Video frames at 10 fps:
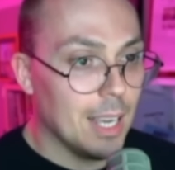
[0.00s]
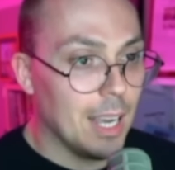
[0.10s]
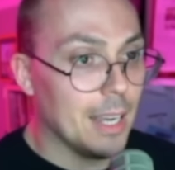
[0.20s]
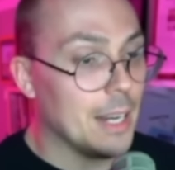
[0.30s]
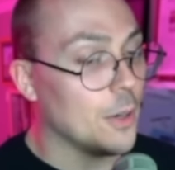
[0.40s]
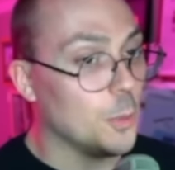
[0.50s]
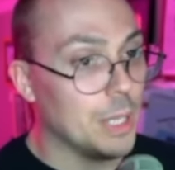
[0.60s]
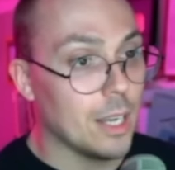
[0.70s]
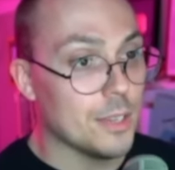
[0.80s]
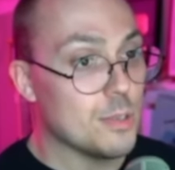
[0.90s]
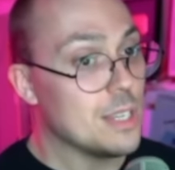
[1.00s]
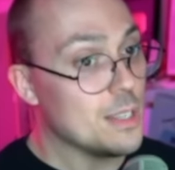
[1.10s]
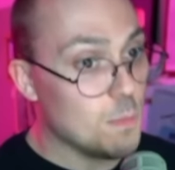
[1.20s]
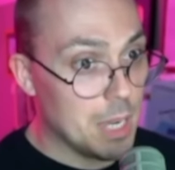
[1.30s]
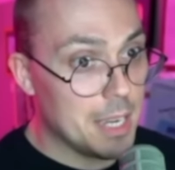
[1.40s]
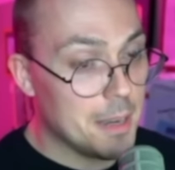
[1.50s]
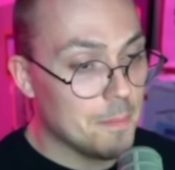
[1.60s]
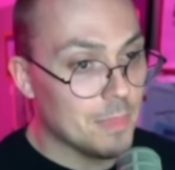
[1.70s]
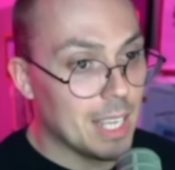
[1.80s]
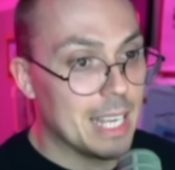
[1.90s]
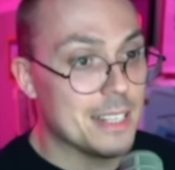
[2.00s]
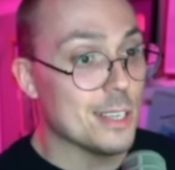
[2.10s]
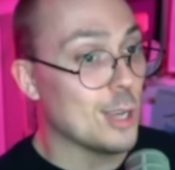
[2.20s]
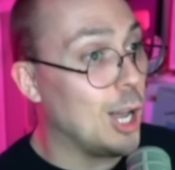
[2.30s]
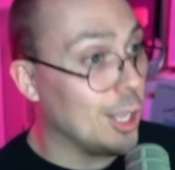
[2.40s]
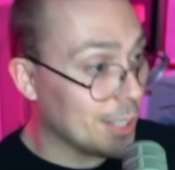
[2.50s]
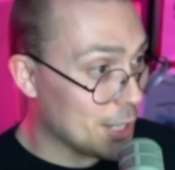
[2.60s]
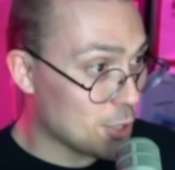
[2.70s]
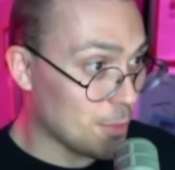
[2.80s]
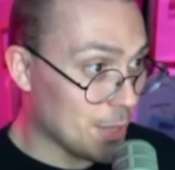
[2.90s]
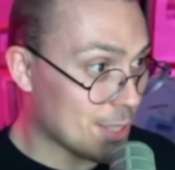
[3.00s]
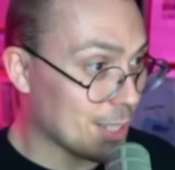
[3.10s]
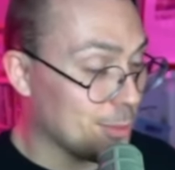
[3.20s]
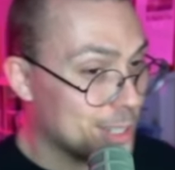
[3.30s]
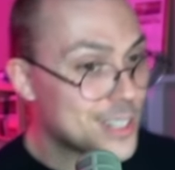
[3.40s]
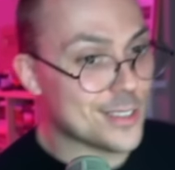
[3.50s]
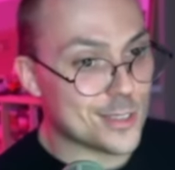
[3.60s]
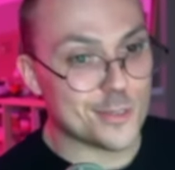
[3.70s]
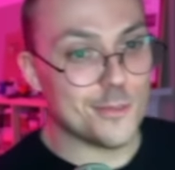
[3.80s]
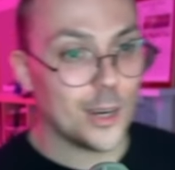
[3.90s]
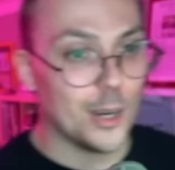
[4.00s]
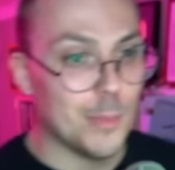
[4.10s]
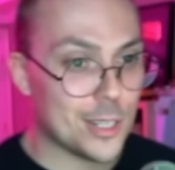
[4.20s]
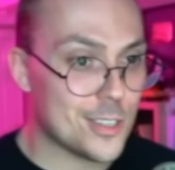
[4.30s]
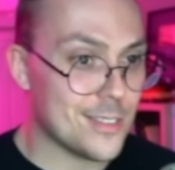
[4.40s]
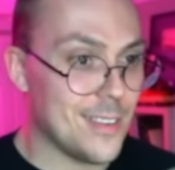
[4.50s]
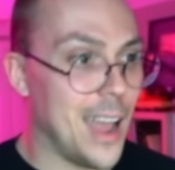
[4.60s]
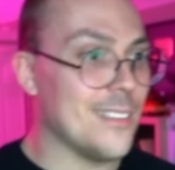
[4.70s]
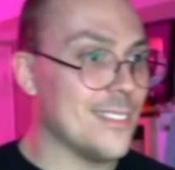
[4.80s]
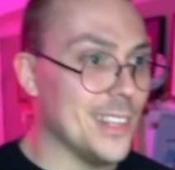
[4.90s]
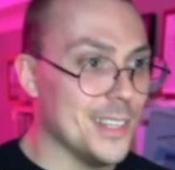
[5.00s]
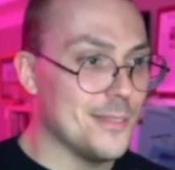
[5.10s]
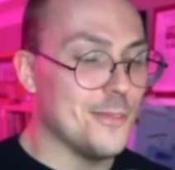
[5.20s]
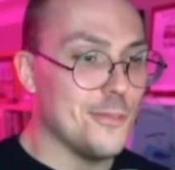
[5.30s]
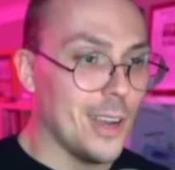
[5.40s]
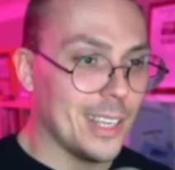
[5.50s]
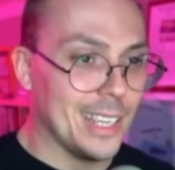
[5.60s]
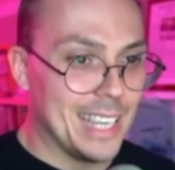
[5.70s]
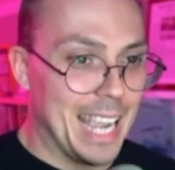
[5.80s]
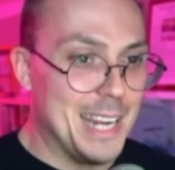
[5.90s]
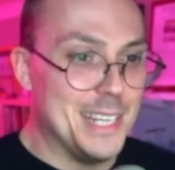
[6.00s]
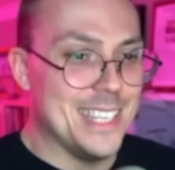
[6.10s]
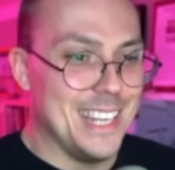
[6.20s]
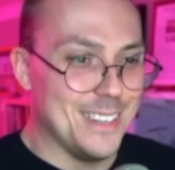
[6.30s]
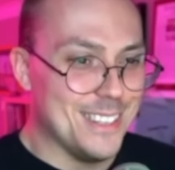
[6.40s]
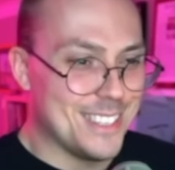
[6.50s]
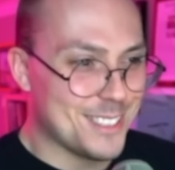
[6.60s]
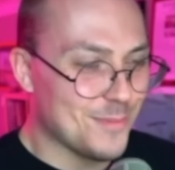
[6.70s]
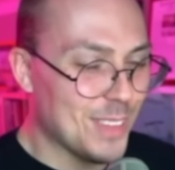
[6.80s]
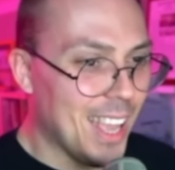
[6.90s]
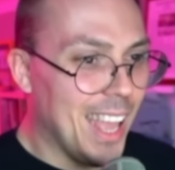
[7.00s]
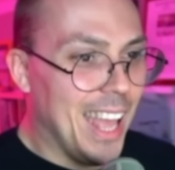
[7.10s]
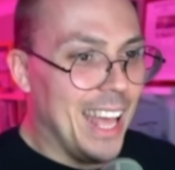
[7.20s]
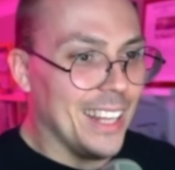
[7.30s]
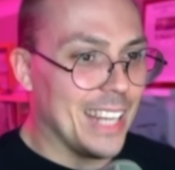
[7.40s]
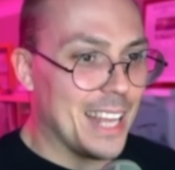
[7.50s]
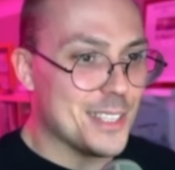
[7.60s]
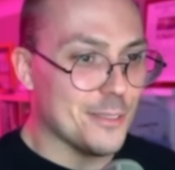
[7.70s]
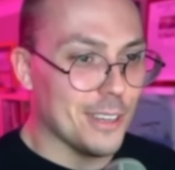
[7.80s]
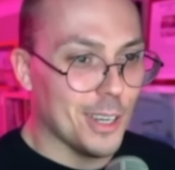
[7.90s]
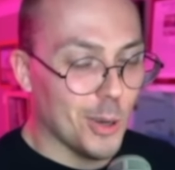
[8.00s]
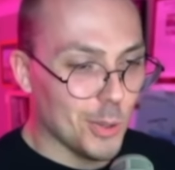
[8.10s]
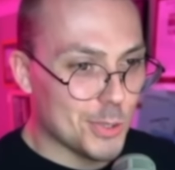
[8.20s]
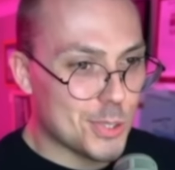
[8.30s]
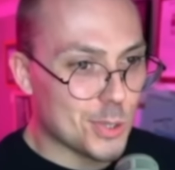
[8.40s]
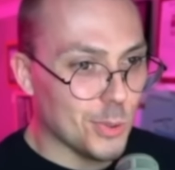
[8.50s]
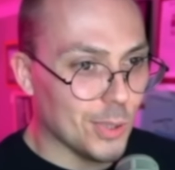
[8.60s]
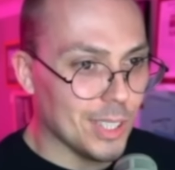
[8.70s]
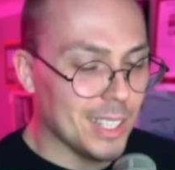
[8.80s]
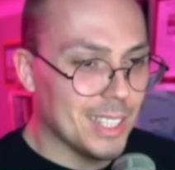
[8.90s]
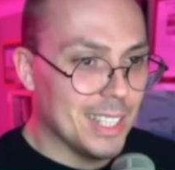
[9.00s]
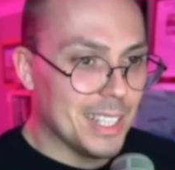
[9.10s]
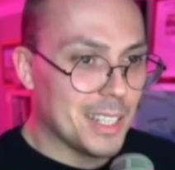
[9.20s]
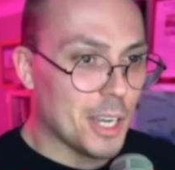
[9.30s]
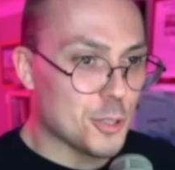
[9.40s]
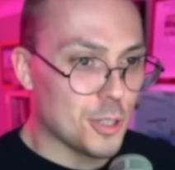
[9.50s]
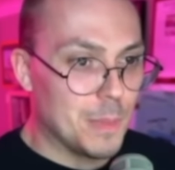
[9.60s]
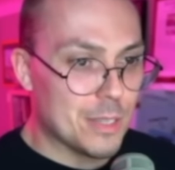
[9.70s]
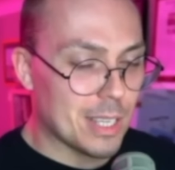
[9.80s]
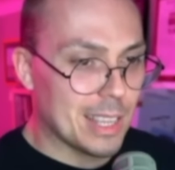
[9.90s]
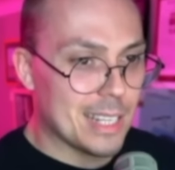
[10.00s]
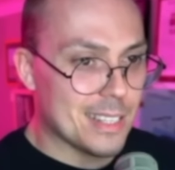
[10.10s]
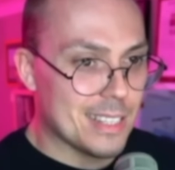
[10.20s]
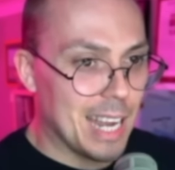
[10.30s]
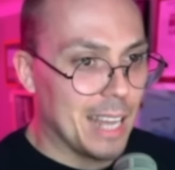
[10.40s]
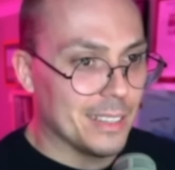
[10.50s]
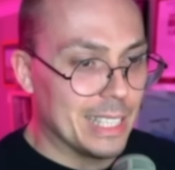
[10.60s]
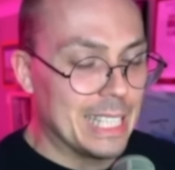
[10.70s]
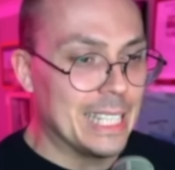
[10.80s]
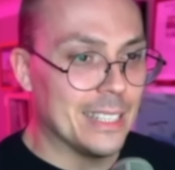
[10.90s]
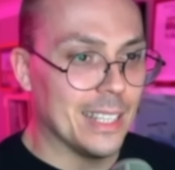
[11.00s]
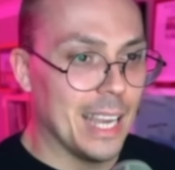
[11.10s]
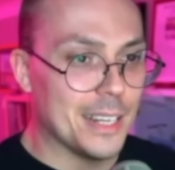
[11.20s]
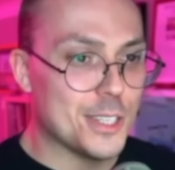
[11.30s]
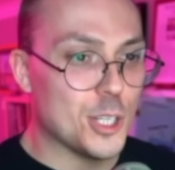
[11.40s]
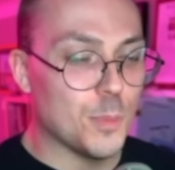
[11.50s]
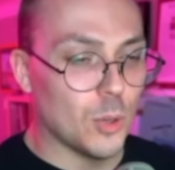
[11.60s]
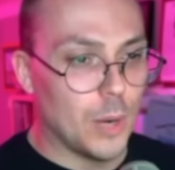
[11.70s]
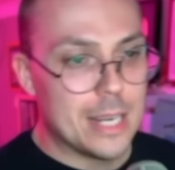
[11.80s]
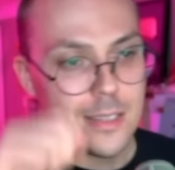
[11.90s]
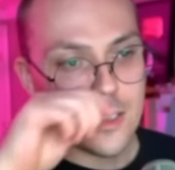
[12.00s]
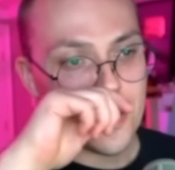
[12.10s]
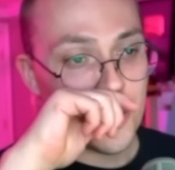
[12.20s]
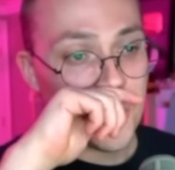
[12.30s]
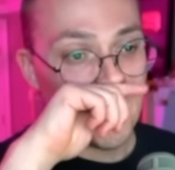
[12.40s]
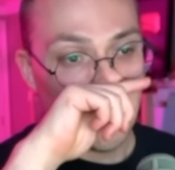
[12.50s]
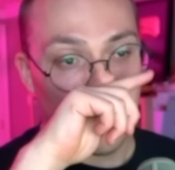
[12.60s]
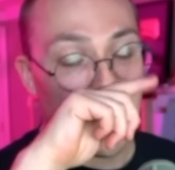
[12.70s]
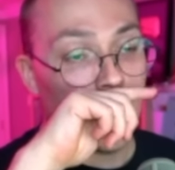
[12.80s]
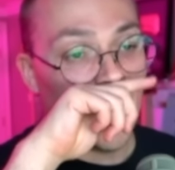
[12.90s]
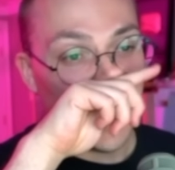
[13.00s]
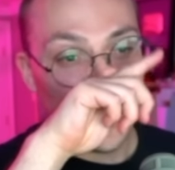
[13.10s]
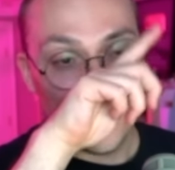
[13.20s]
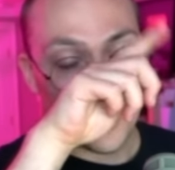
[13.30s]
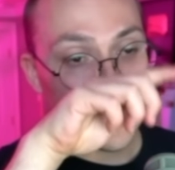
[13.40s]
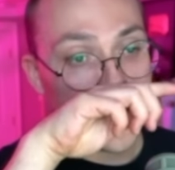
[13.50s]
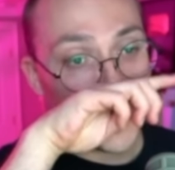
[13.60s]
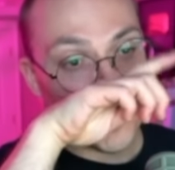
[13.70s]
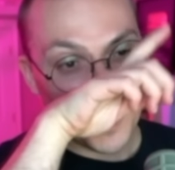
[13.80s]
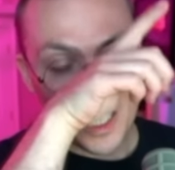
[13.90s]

Ariel Pink also says me. He says all country music, which is very much not the fucking case. There's lots of old school country music that does not lean like super racist or super right wing or super